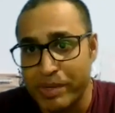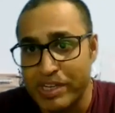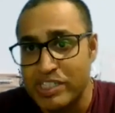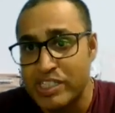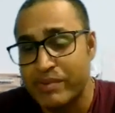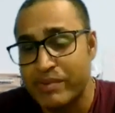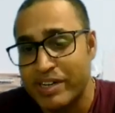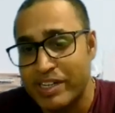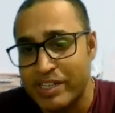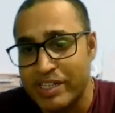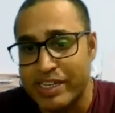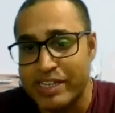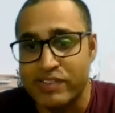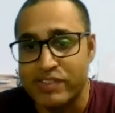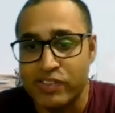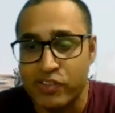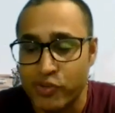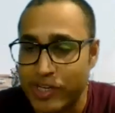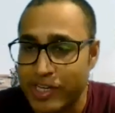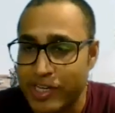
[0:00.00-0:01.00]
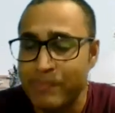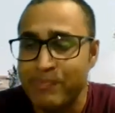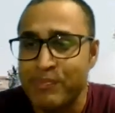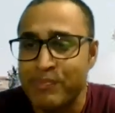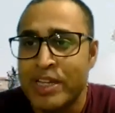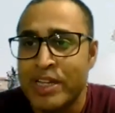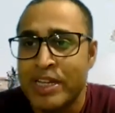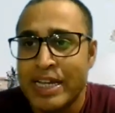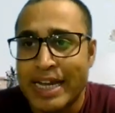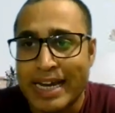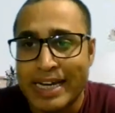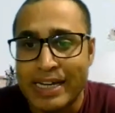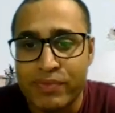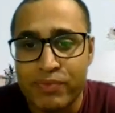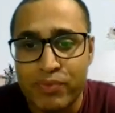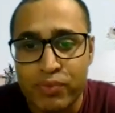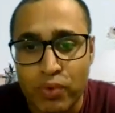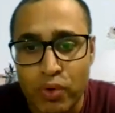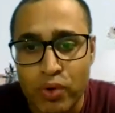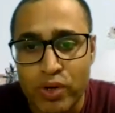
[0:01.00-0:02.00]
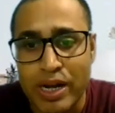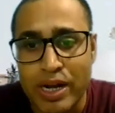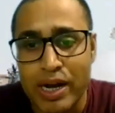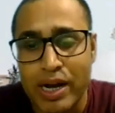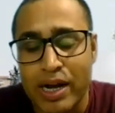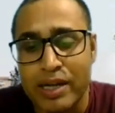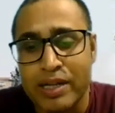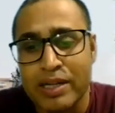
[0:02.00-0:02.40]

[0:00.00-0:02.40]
whichever is less. Here 84